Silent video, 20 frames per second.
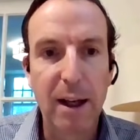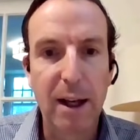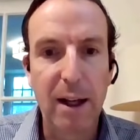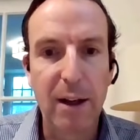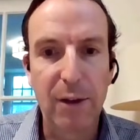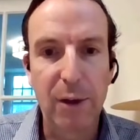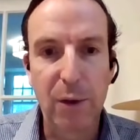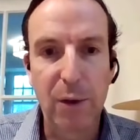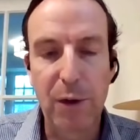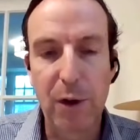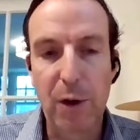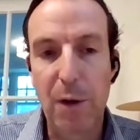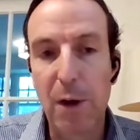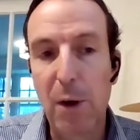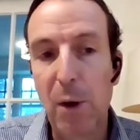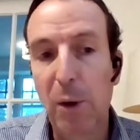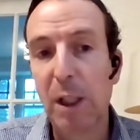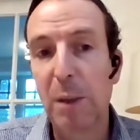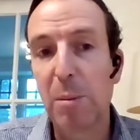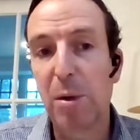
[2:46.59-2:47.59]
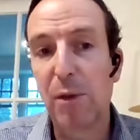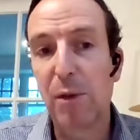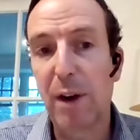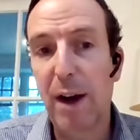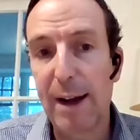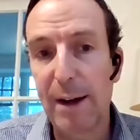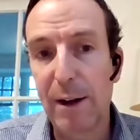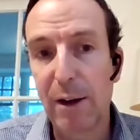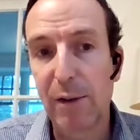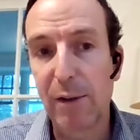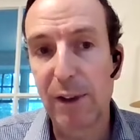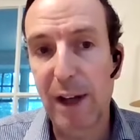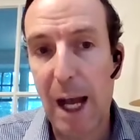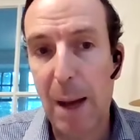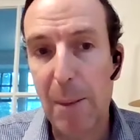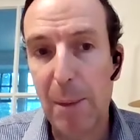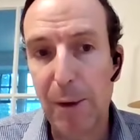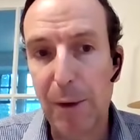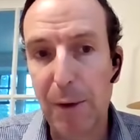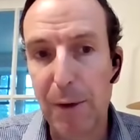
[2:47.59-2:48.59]
And so, if you're the only provider of
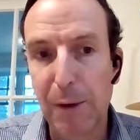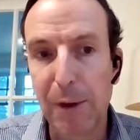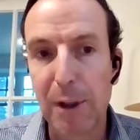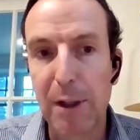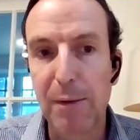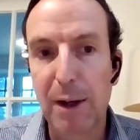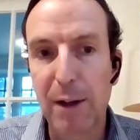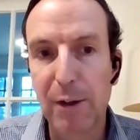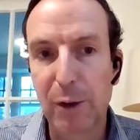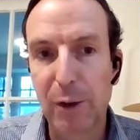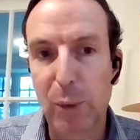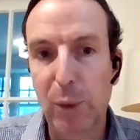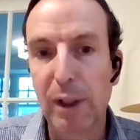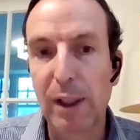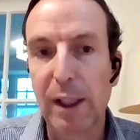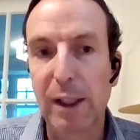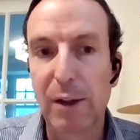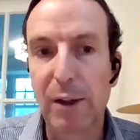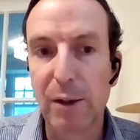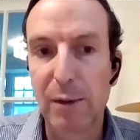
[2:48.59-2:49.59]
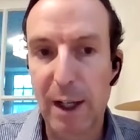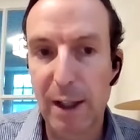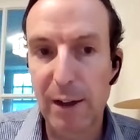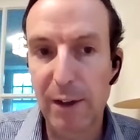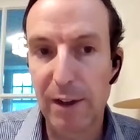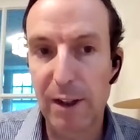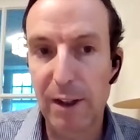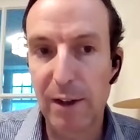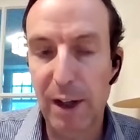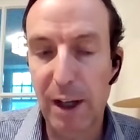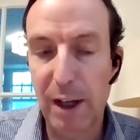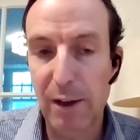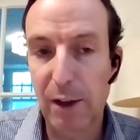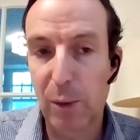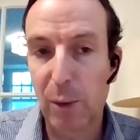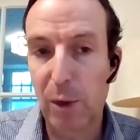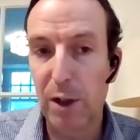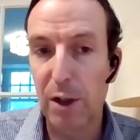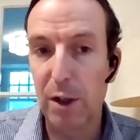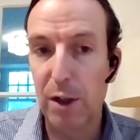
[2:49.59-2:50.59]
capital, the only investor willing to invest in a
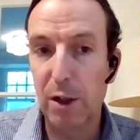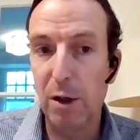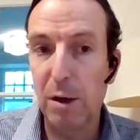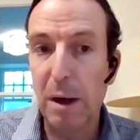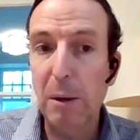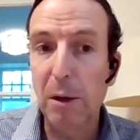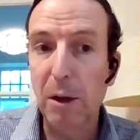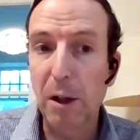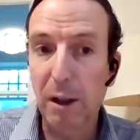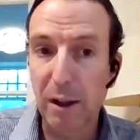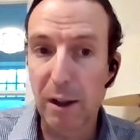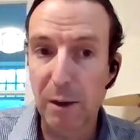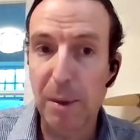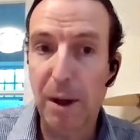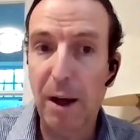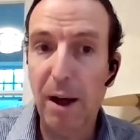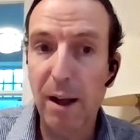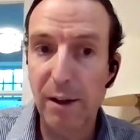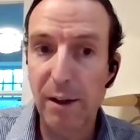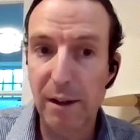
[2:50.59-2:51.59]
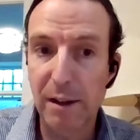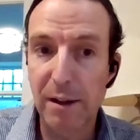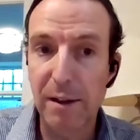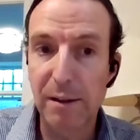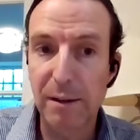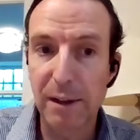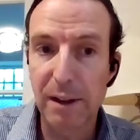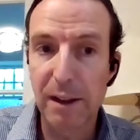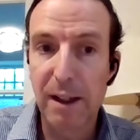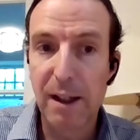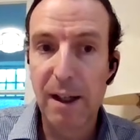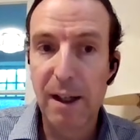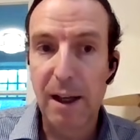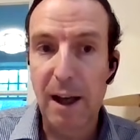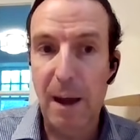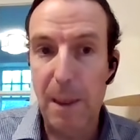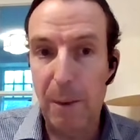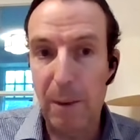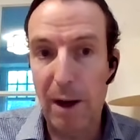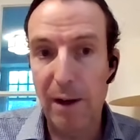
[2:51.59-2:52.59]
sector when your outlook is positive
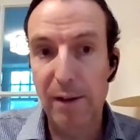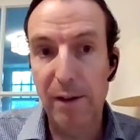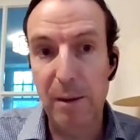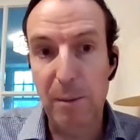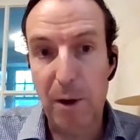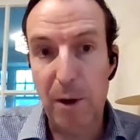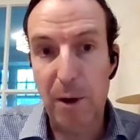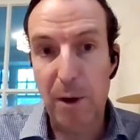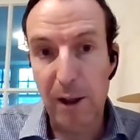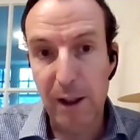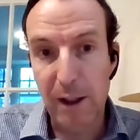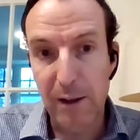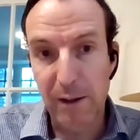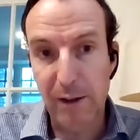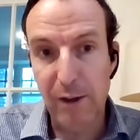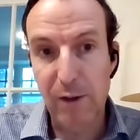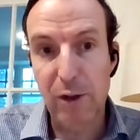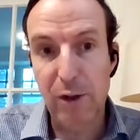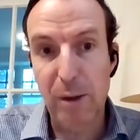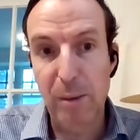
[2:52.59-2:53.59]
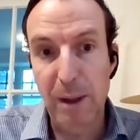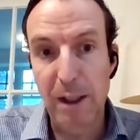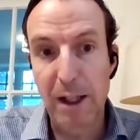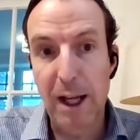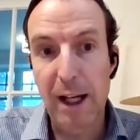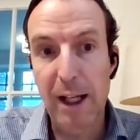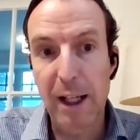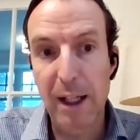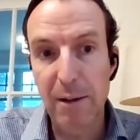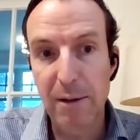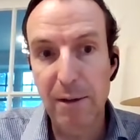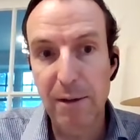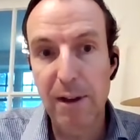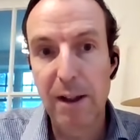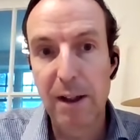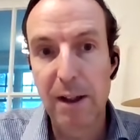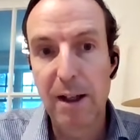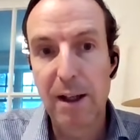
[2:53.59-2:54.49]
and the rest of the market is extremely negative,